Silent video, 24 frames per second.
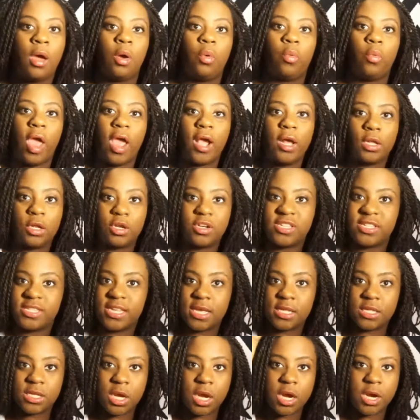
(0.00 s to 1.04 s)
Regular
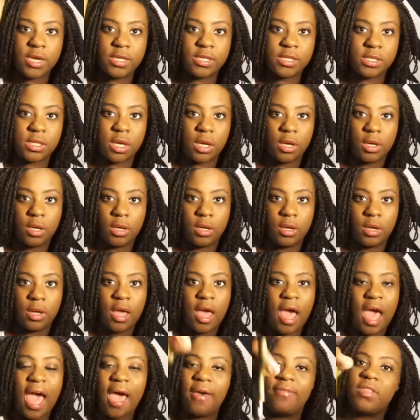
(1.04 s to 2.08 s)
scissors,
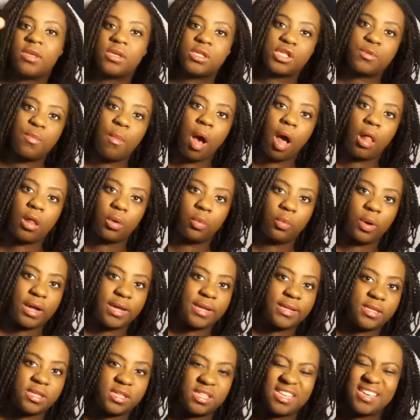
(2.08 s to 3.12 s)
the smaller
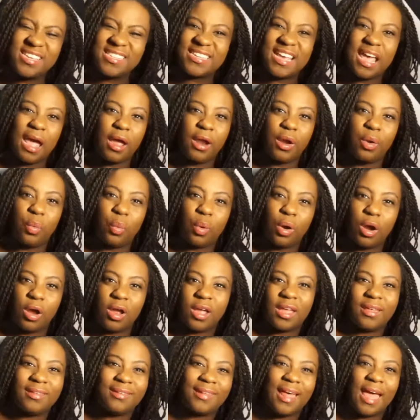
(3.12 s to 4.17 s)
ones. These kind of
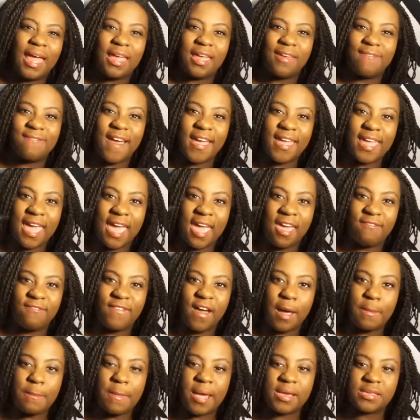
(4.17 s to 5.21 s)
work like if I can't
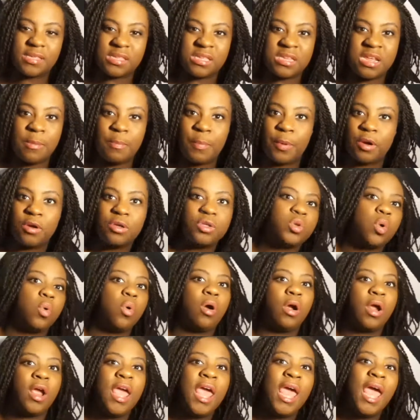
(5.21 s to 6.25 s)
find my snippers,
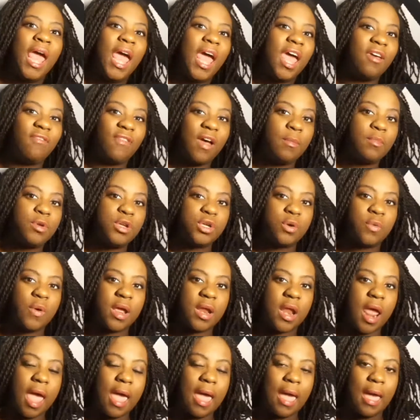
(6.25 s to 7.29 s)
or if I'm
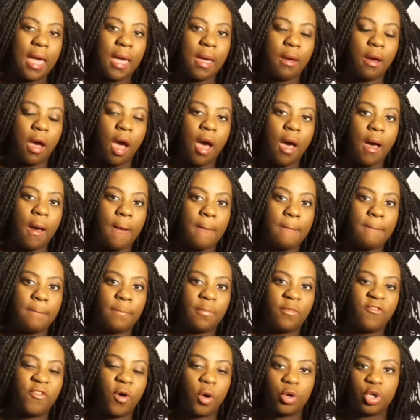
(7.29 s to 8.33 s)
doing a
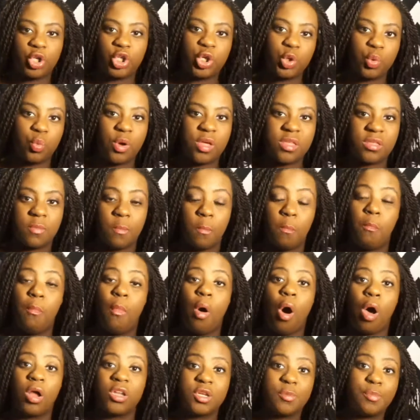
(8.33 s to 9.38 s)
photo shoot with
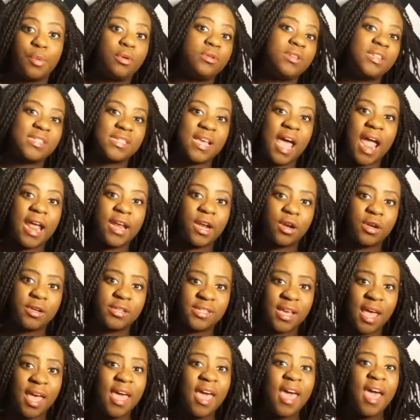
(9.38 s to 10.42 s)
multiple
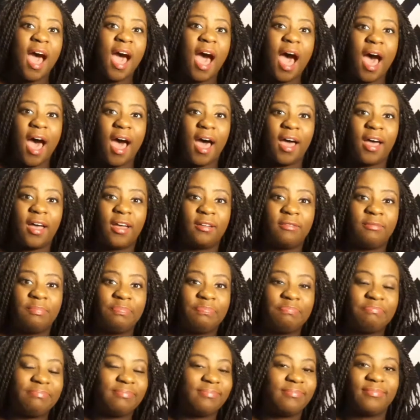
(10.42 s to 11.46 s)
designers.
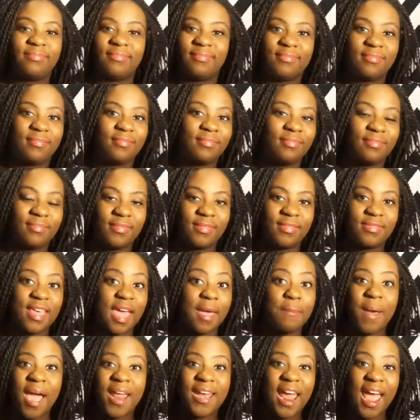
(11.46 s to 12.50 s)

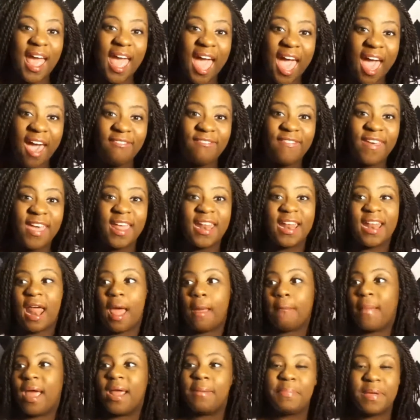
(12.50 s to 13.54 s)
They might not have it, and
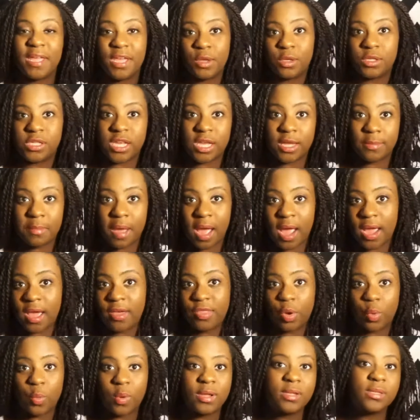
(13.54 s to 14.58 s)
I might be using my
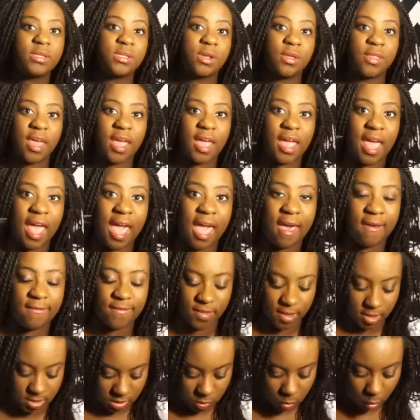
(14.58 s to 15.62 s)
other one, so they can have
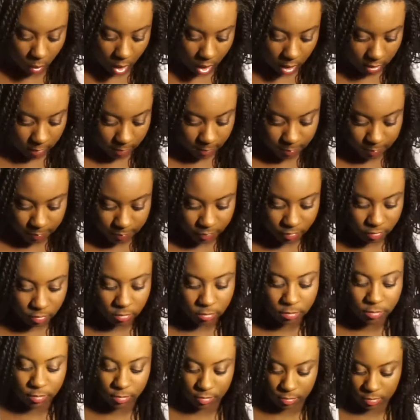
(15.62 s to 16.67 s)
this one.
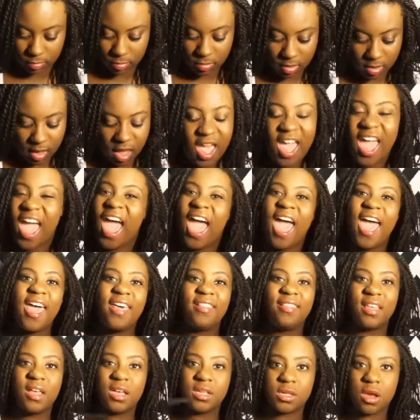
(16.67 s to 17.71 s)

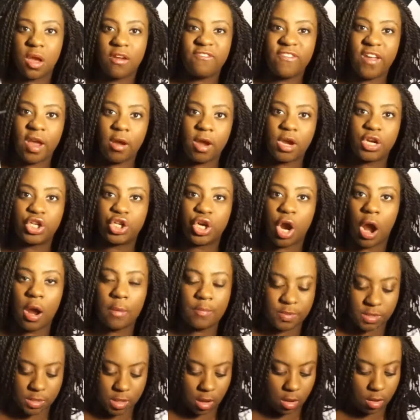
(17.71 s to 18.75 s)
And these are very
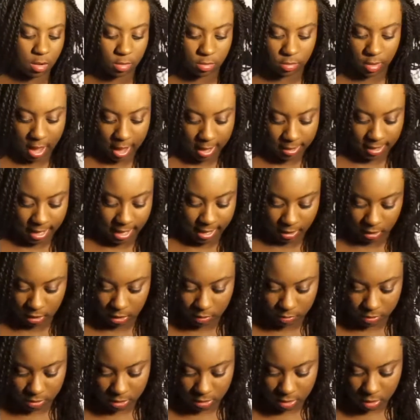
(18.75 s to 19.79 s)
sharp, so I like
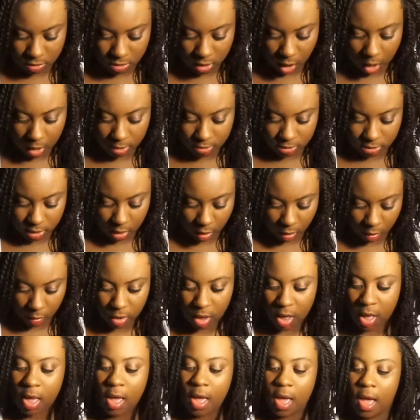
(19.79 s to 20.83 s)
using those also.
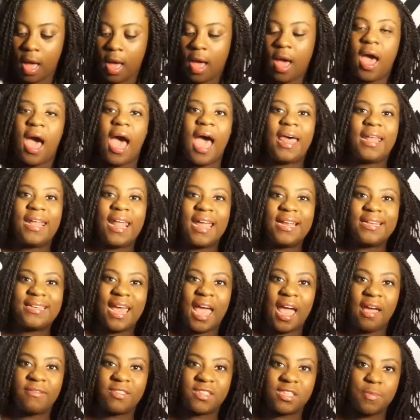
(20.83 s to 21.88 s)
I like to
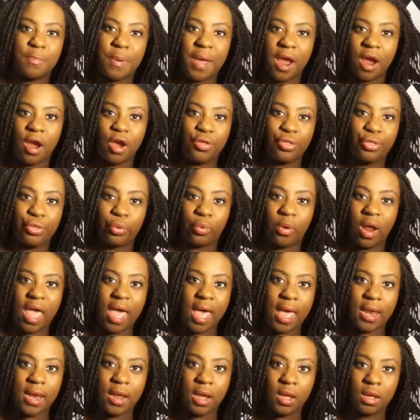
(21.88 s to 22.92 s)
have spare
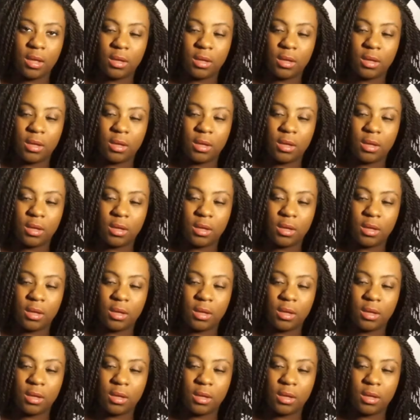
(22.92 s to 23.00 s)
thread.